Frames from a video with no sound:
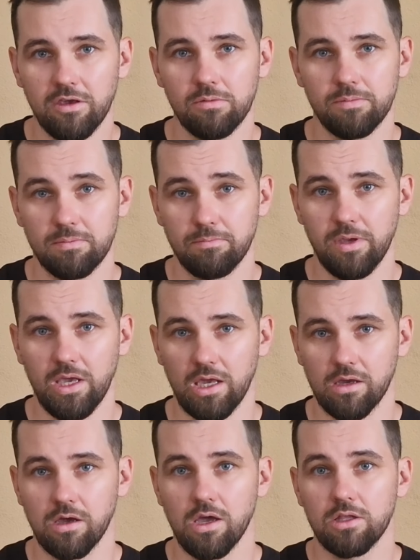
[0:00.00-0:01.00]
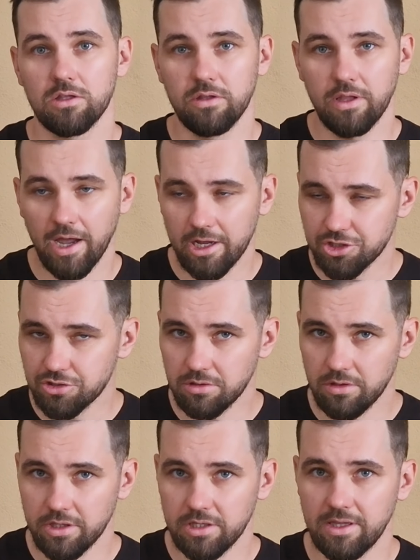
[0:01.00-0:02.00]
human being
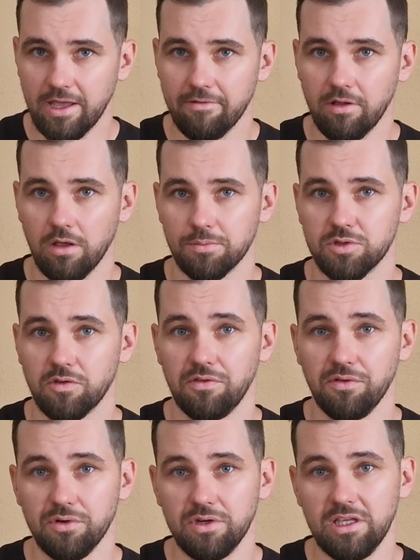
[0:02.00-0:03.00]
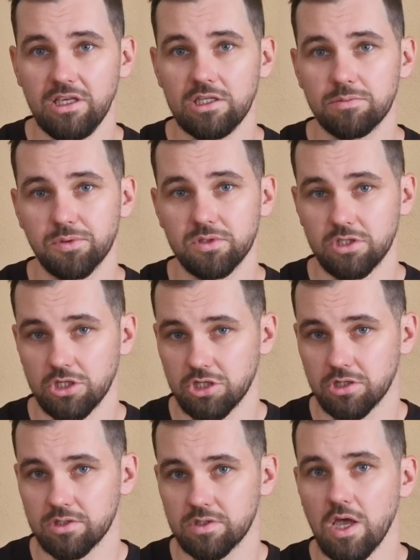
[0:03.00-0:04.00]
naturally develops through these
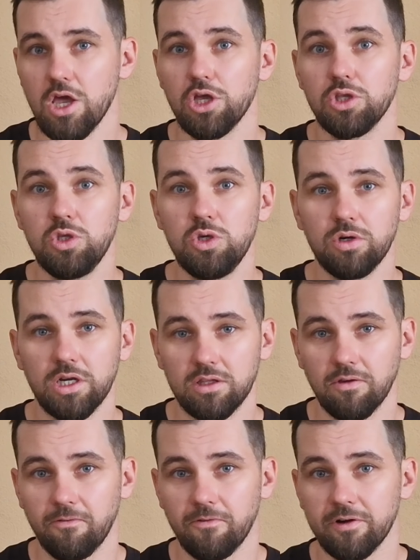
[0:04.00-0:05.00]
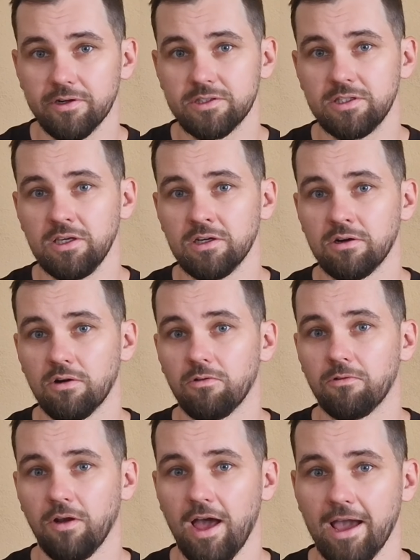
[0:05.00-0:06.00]
positions during the first year
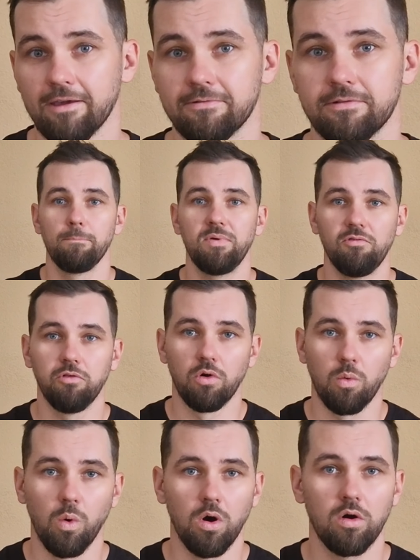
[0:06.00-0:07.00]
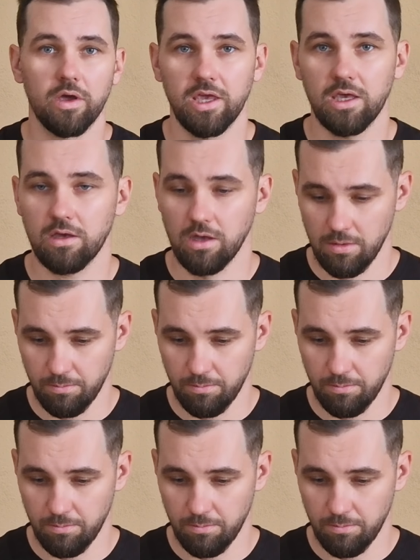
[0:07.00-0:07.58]
of life, before walking,